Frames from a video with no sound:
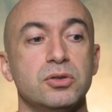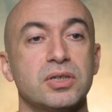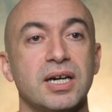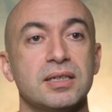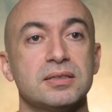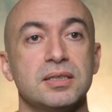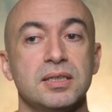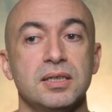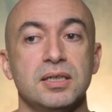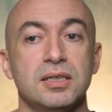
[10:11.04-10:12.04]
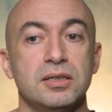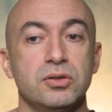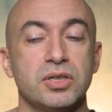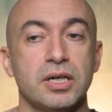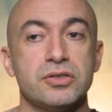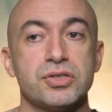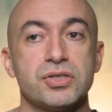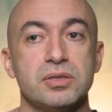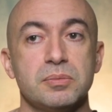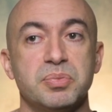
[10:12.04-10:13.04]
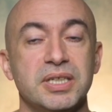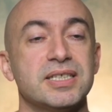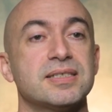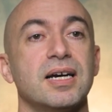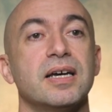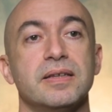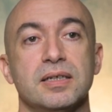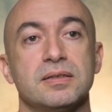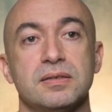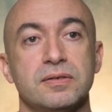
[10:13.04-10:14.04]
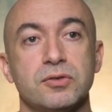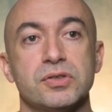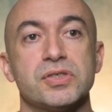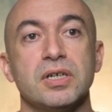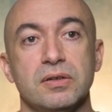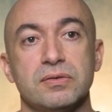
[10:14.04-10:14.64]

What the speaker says: you can't just pre-decide that for yourself.